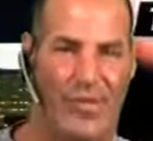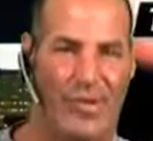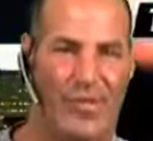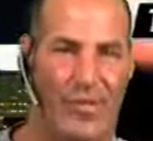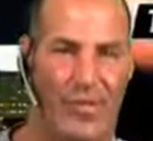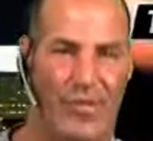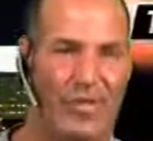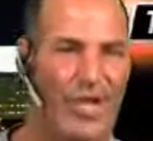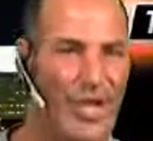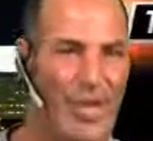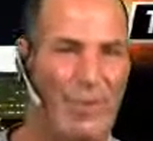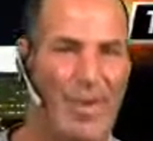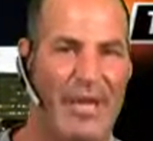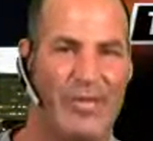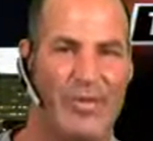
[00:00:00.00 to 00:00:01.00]
But, of course,
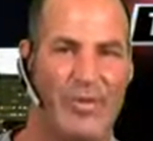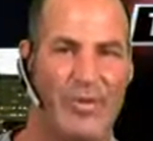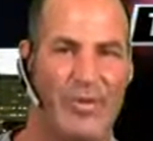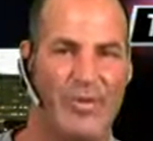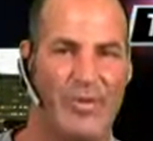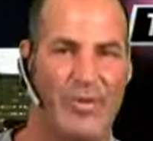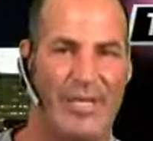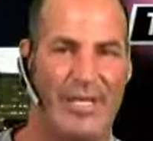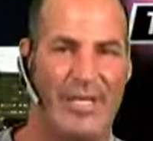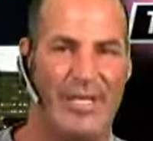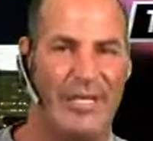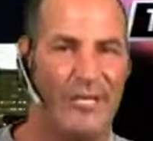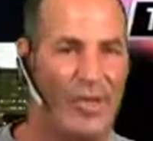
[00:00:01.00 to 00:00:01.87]
make sure you tune in